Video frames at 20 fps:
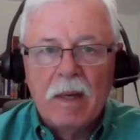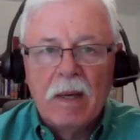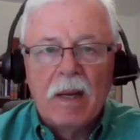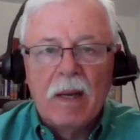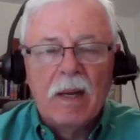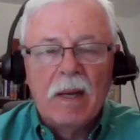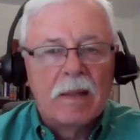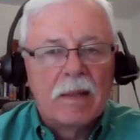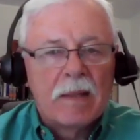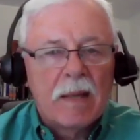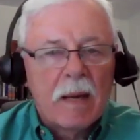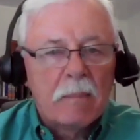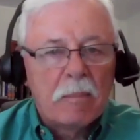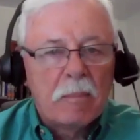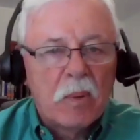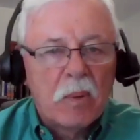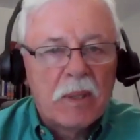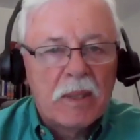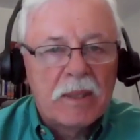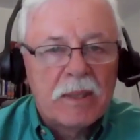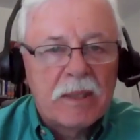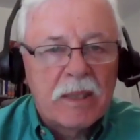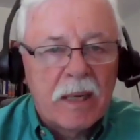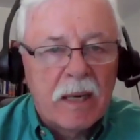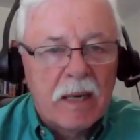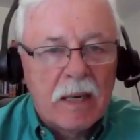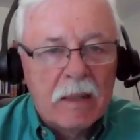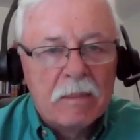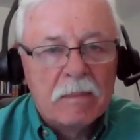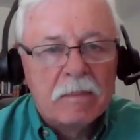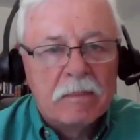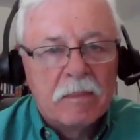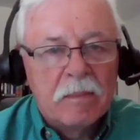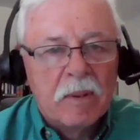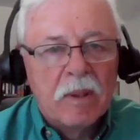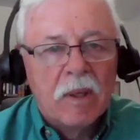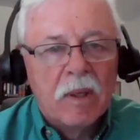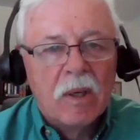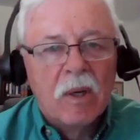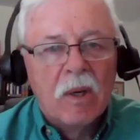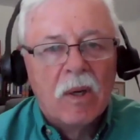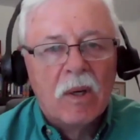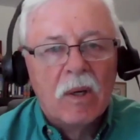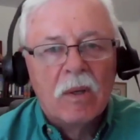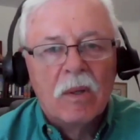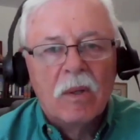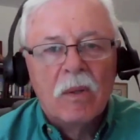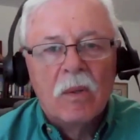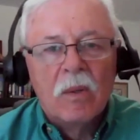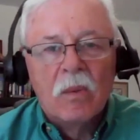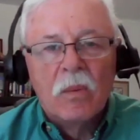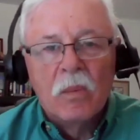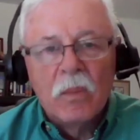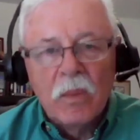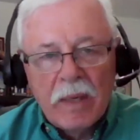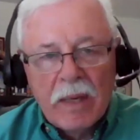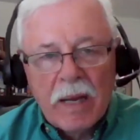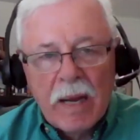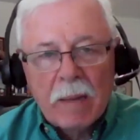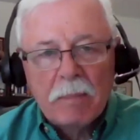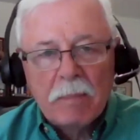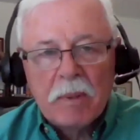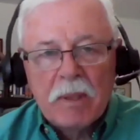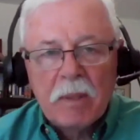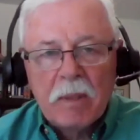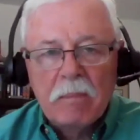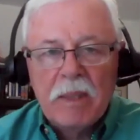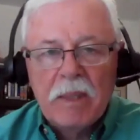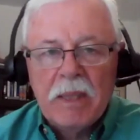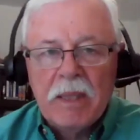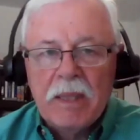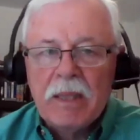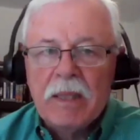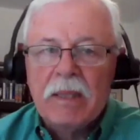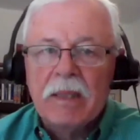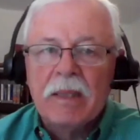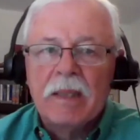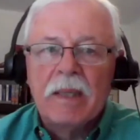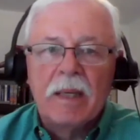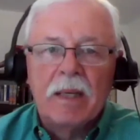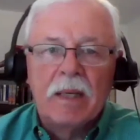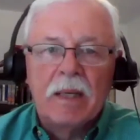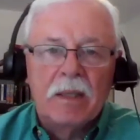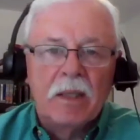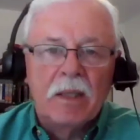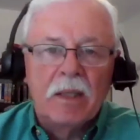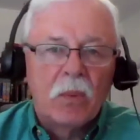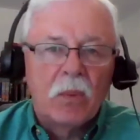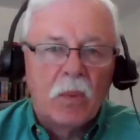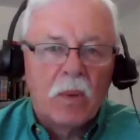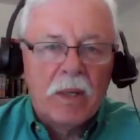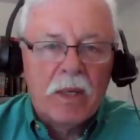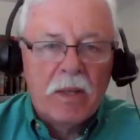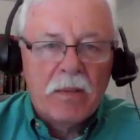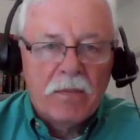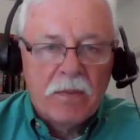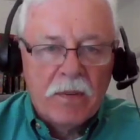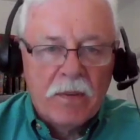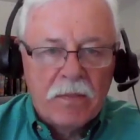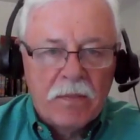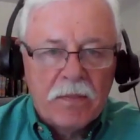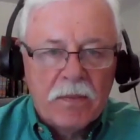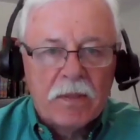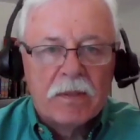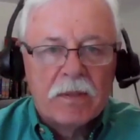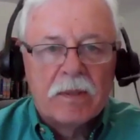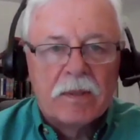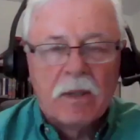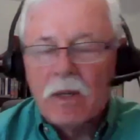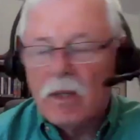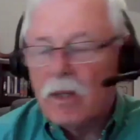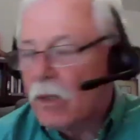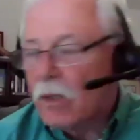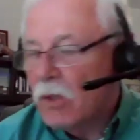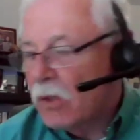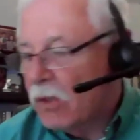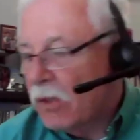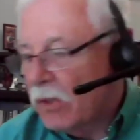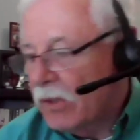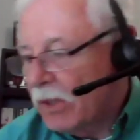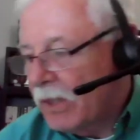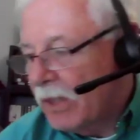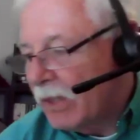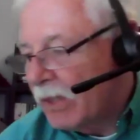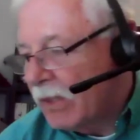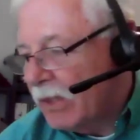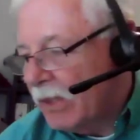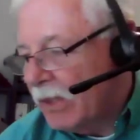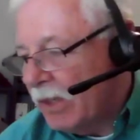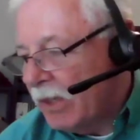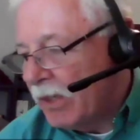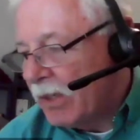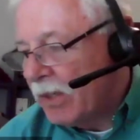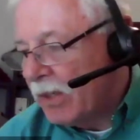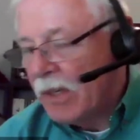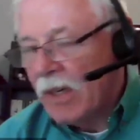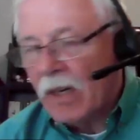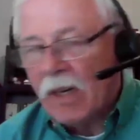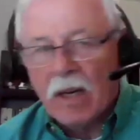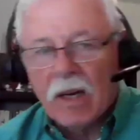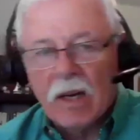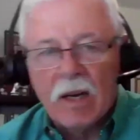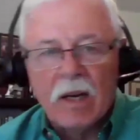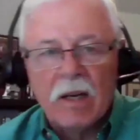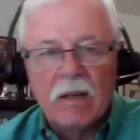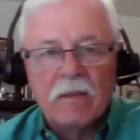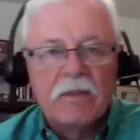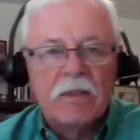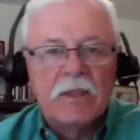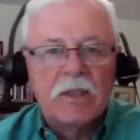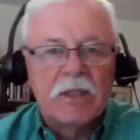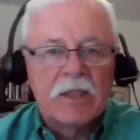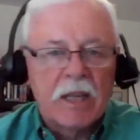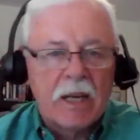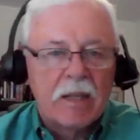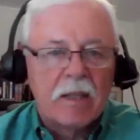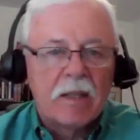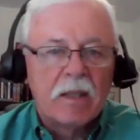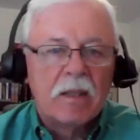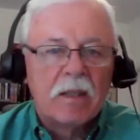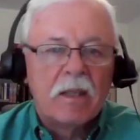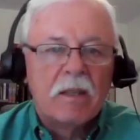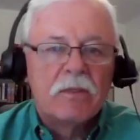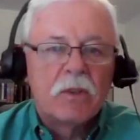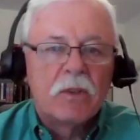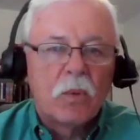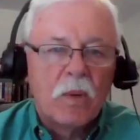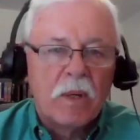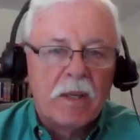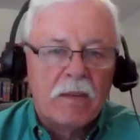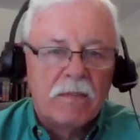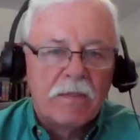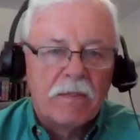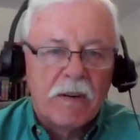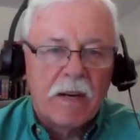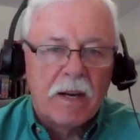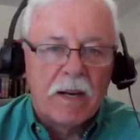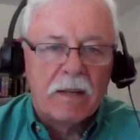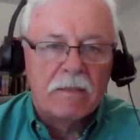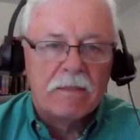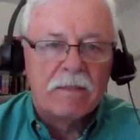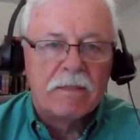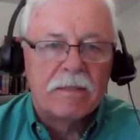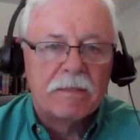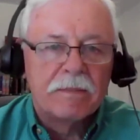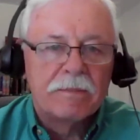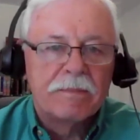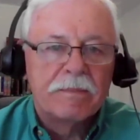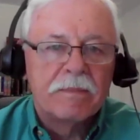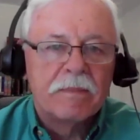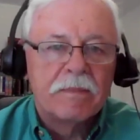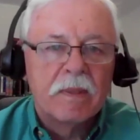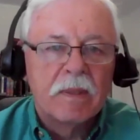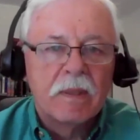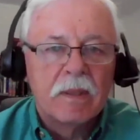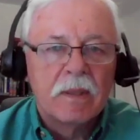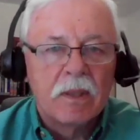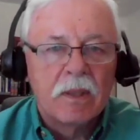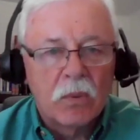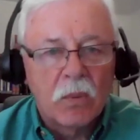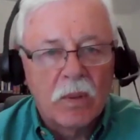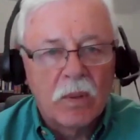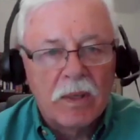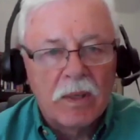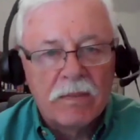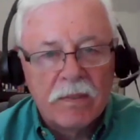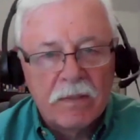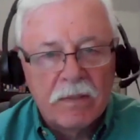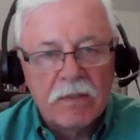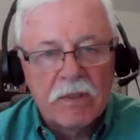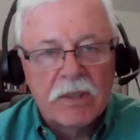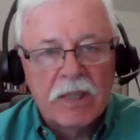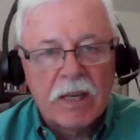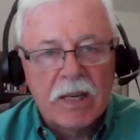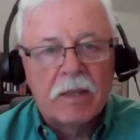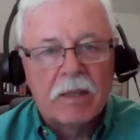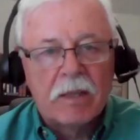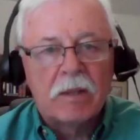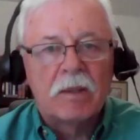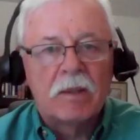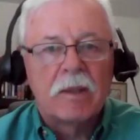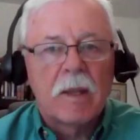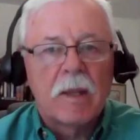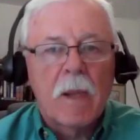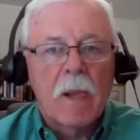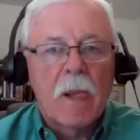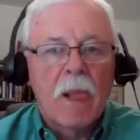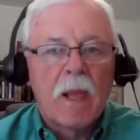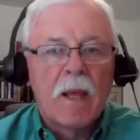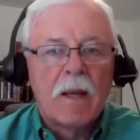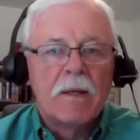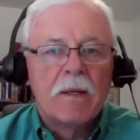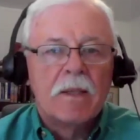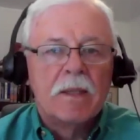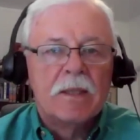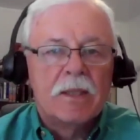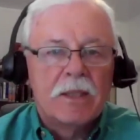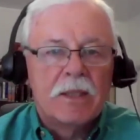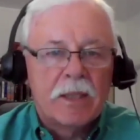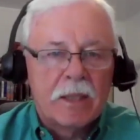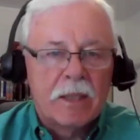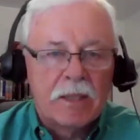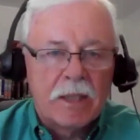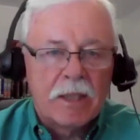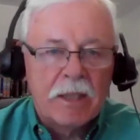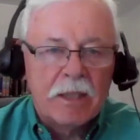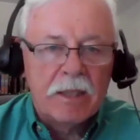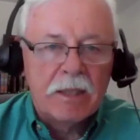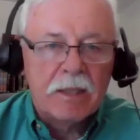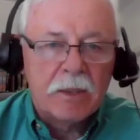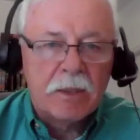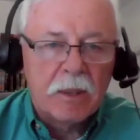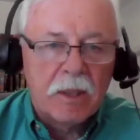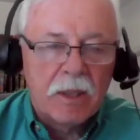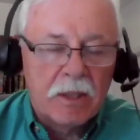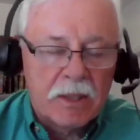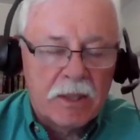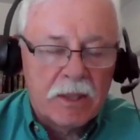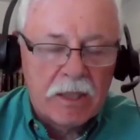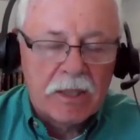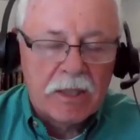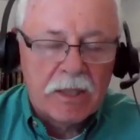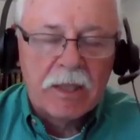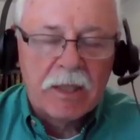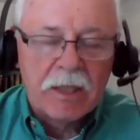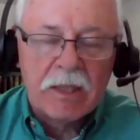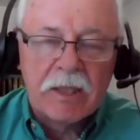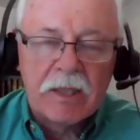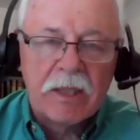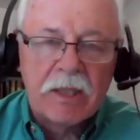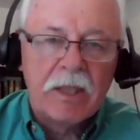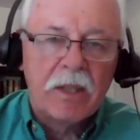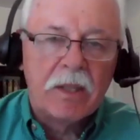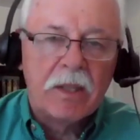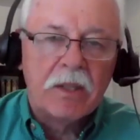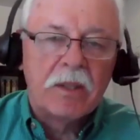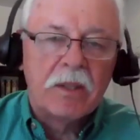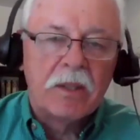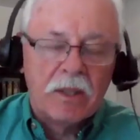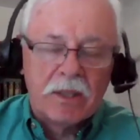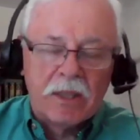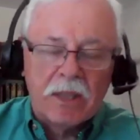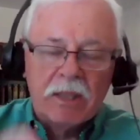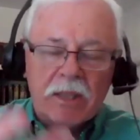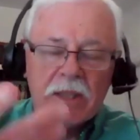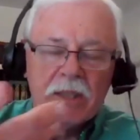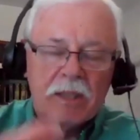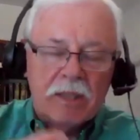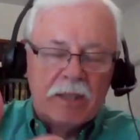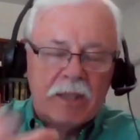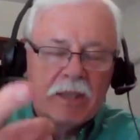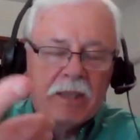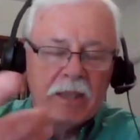And at that point in time, we happened to be in the twenty-fifth or the thirtieth year of the cycle of twenty-five, the twenty-fifth cycle since or since Ezekiel or since